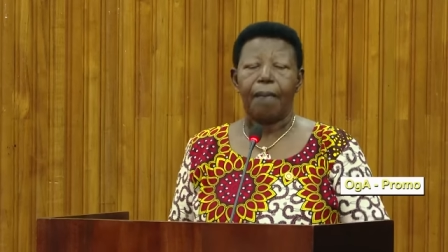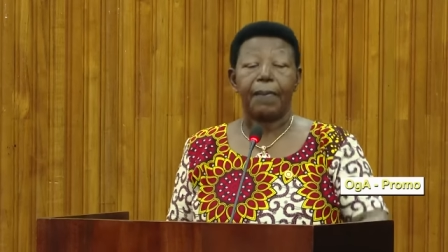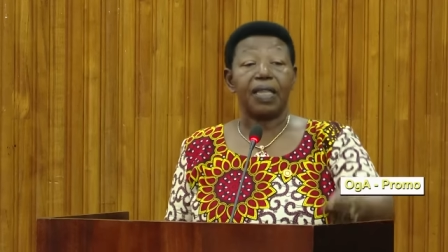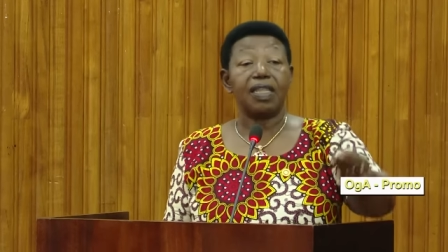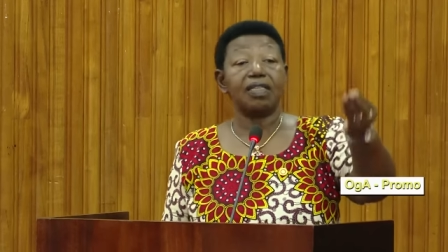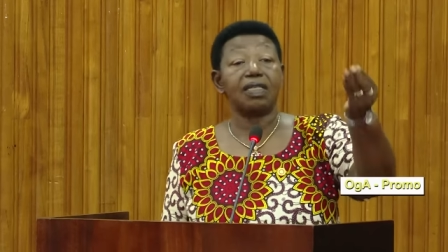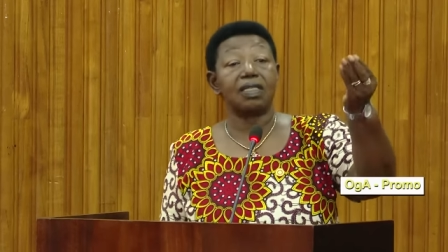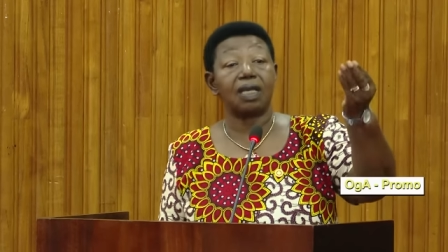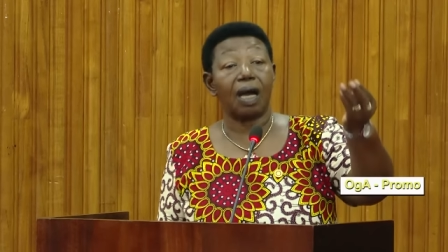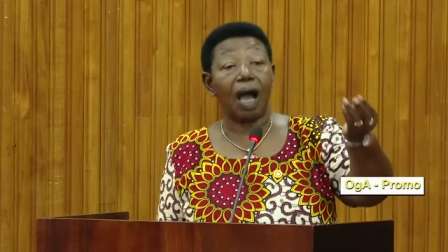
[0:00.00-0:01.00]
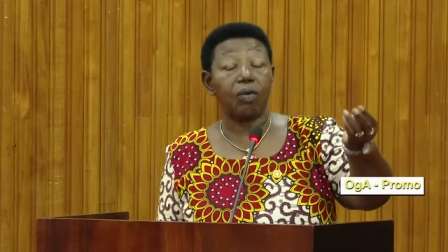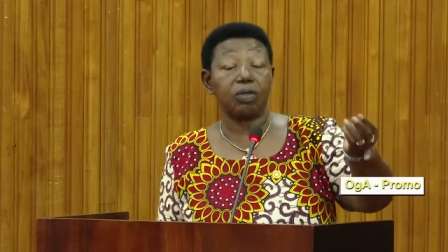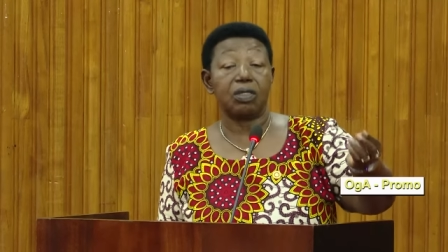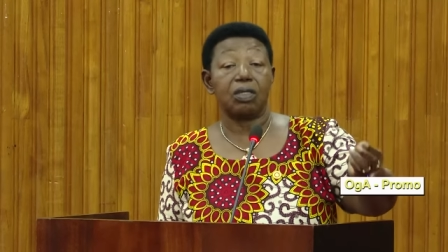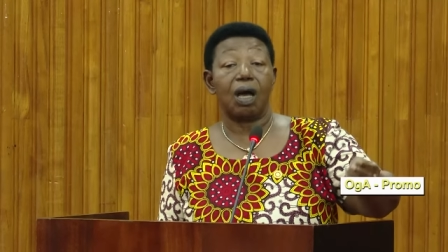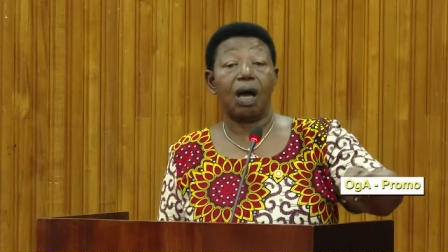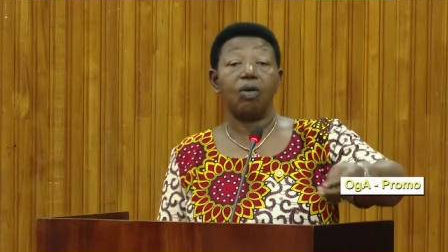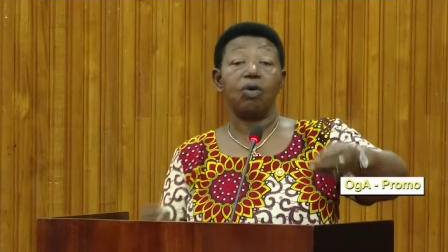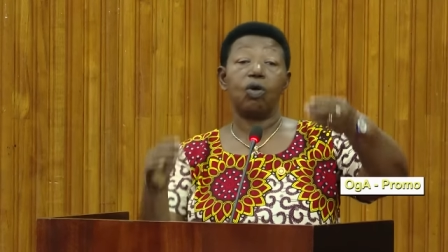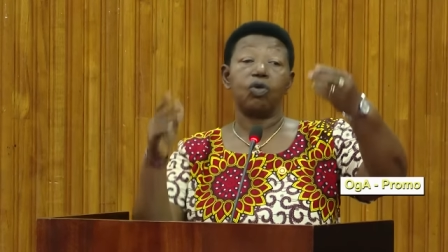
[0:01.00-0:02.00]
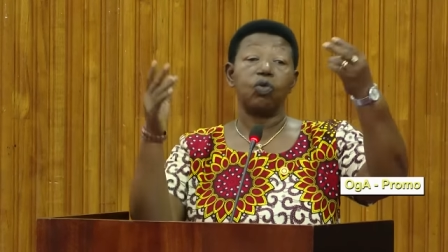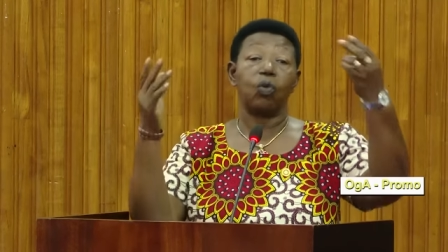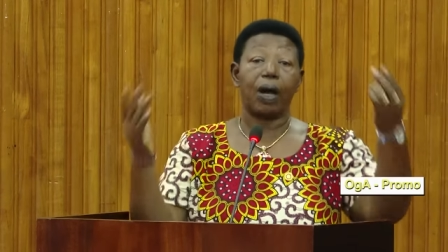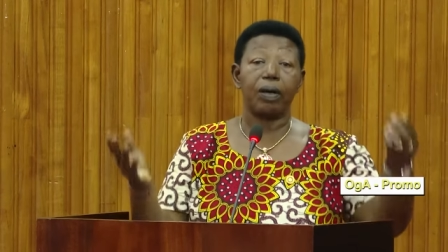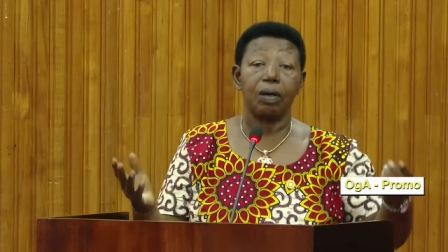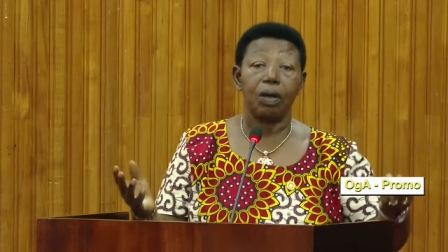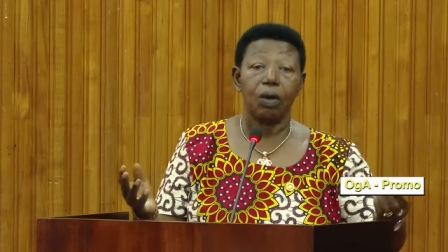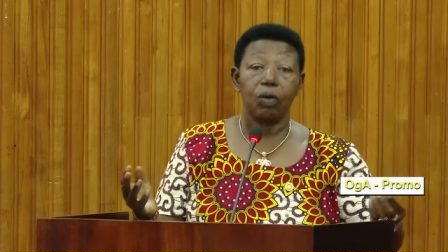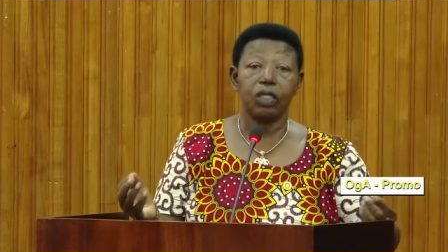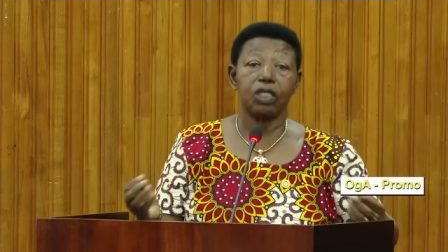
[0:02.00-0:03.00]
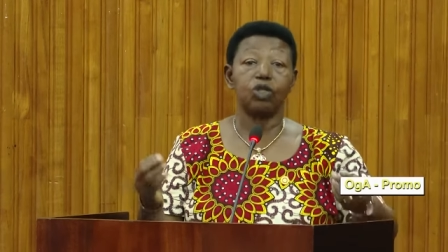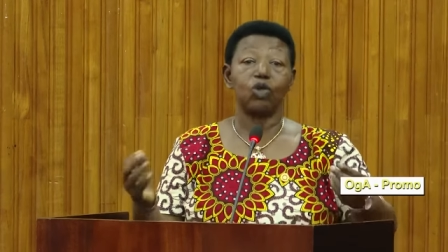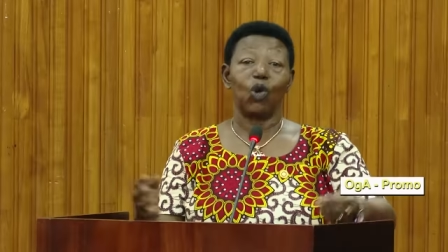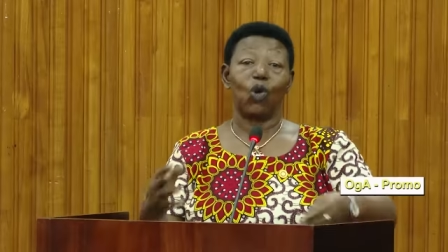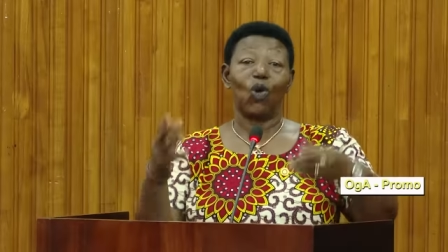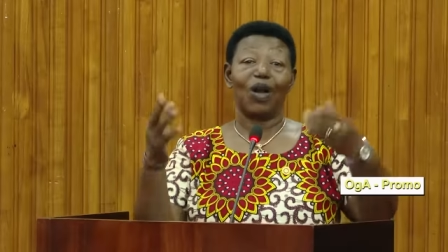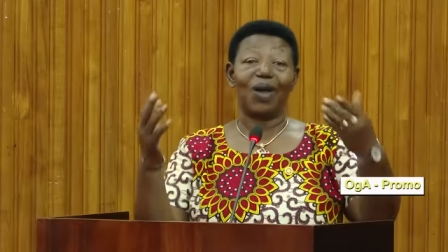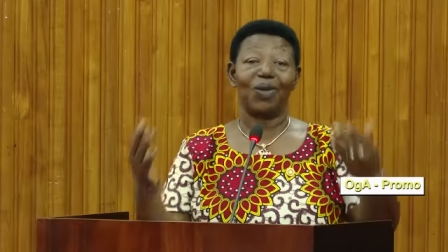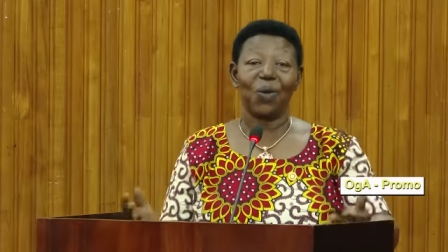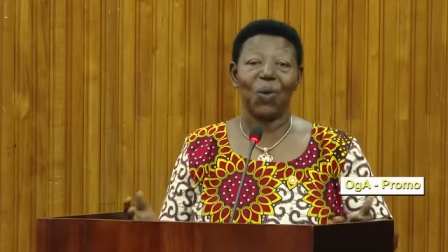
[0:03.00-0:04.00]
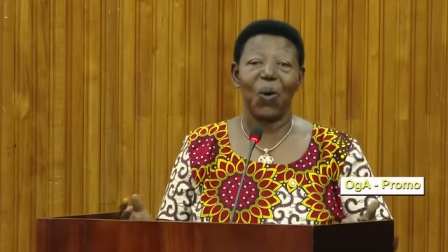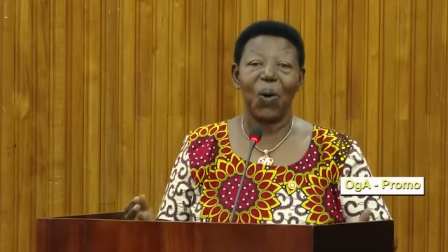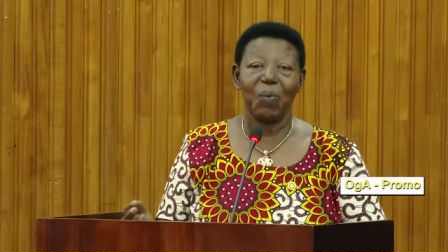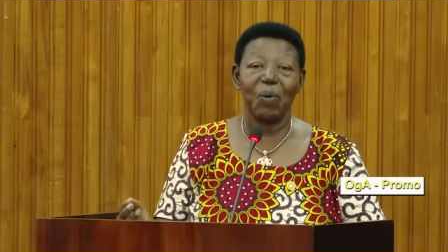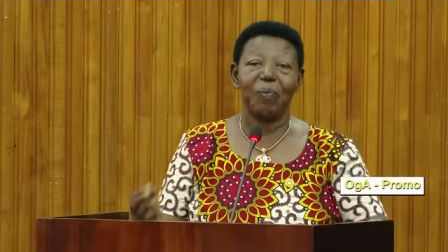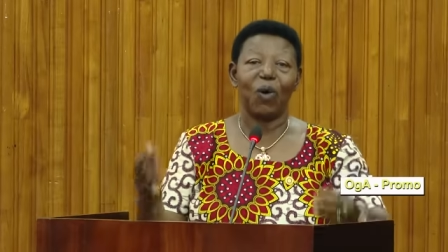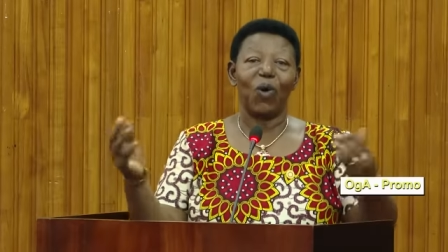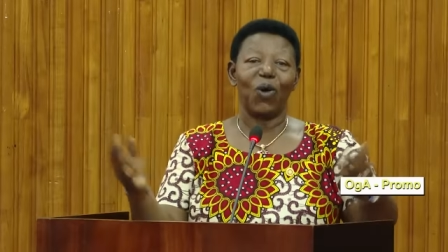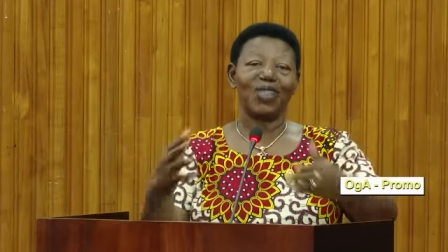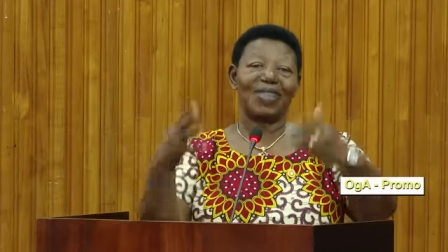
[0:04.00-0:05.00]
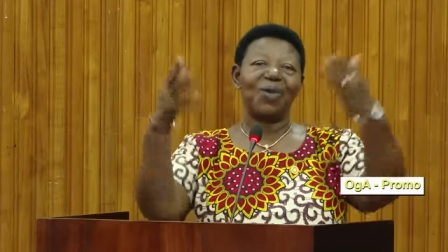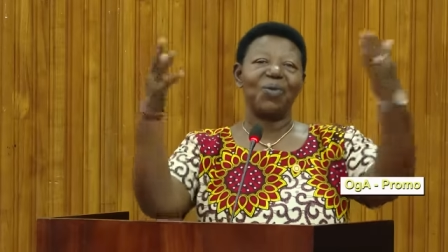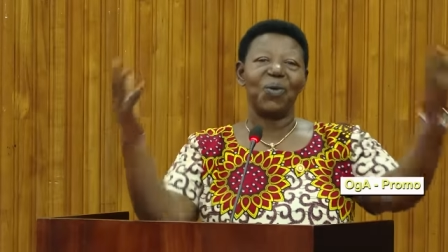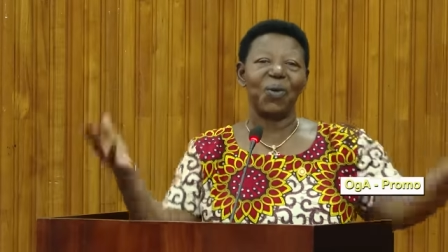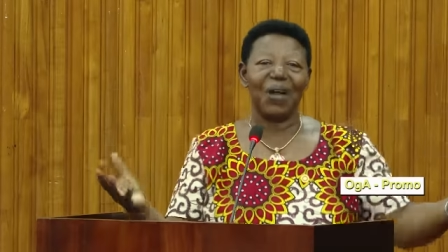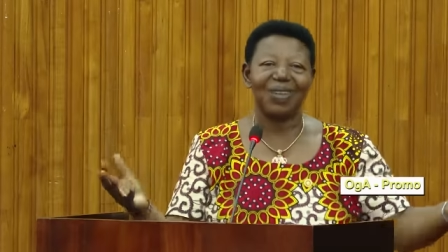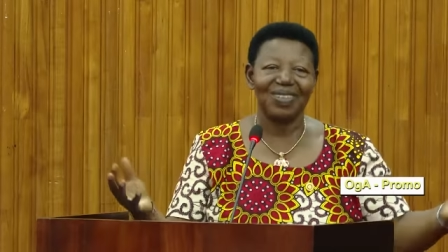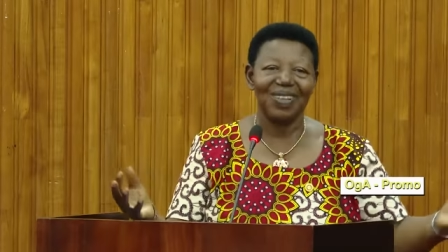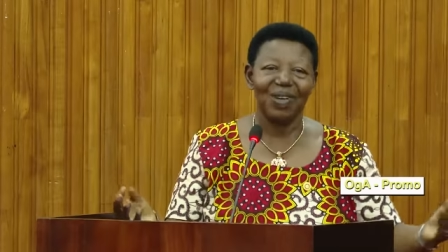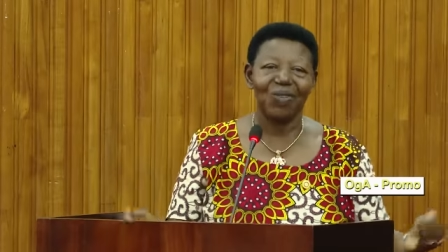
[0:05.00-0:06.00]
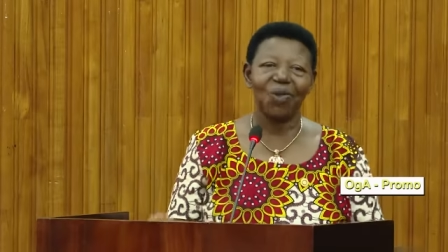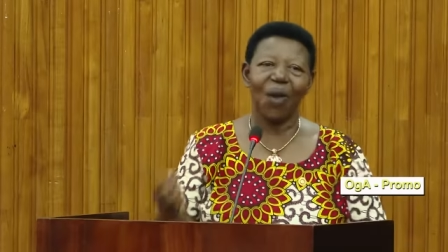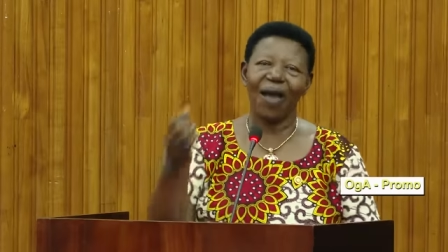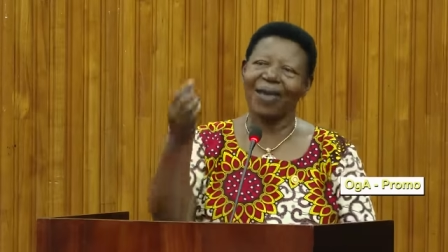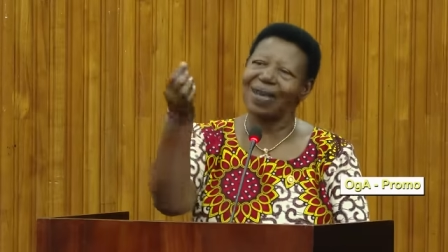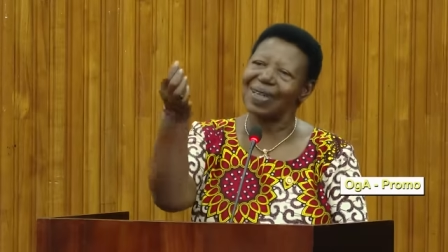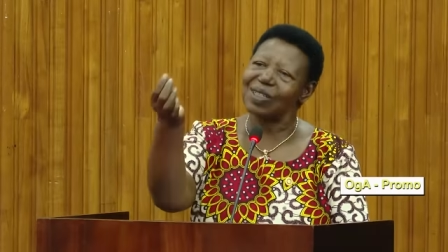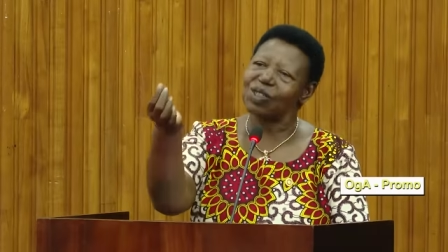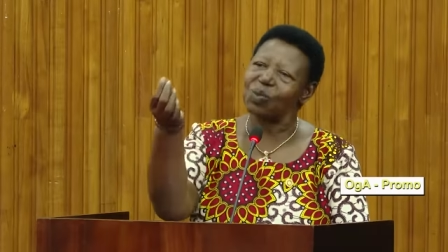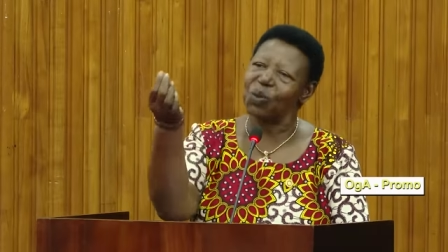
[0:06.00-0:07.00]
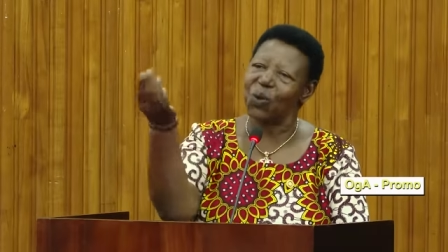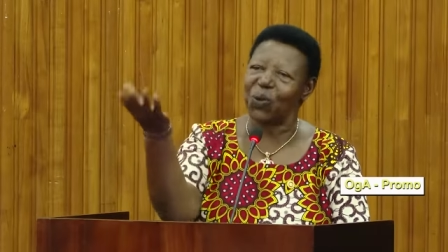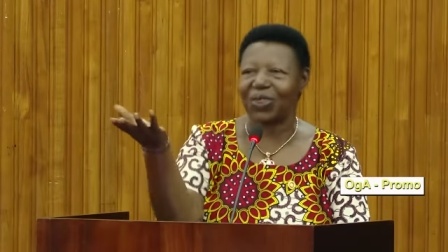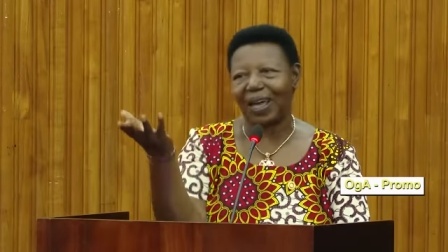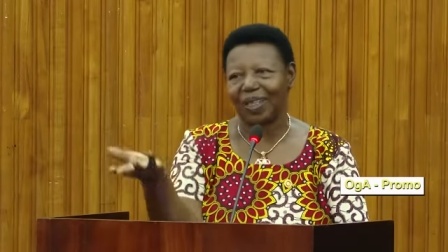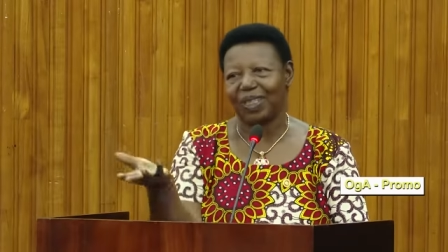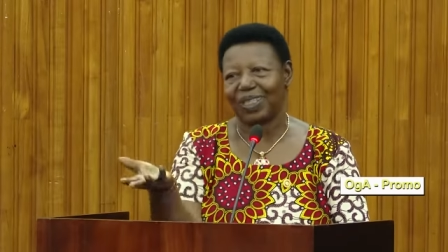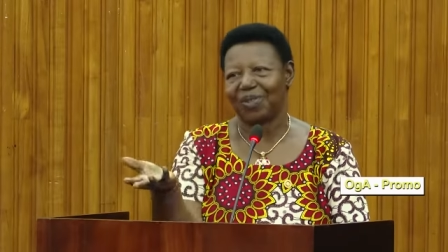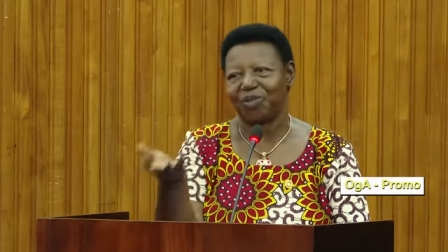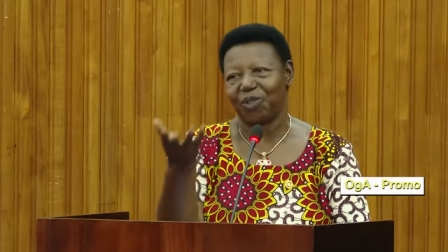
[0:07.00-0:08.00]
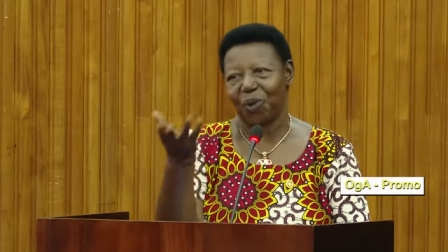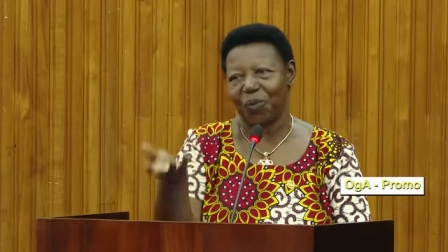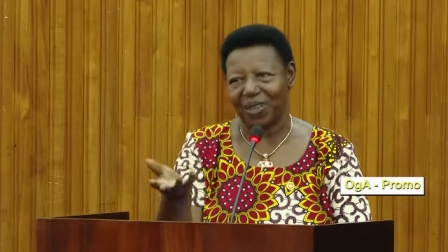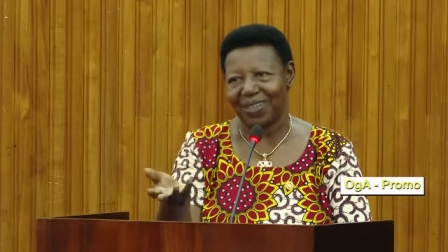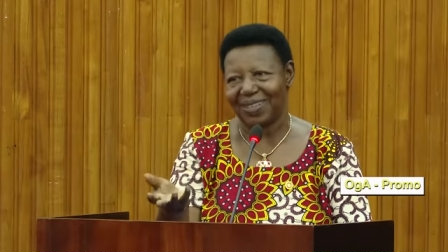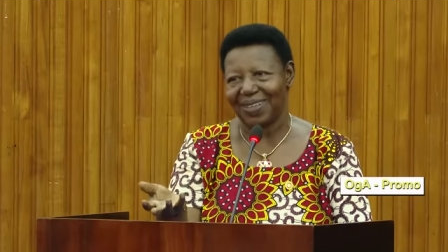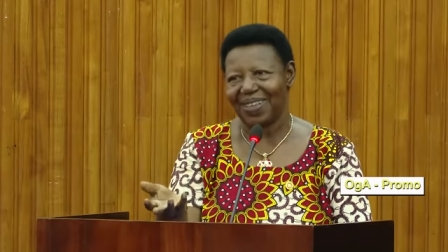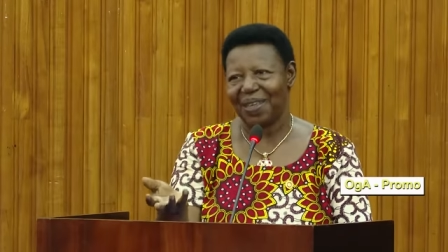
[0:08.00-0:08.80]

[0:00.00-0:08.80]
But this is a house, an old one, which is no longer new. People go in the new ones. So I get small tax from it.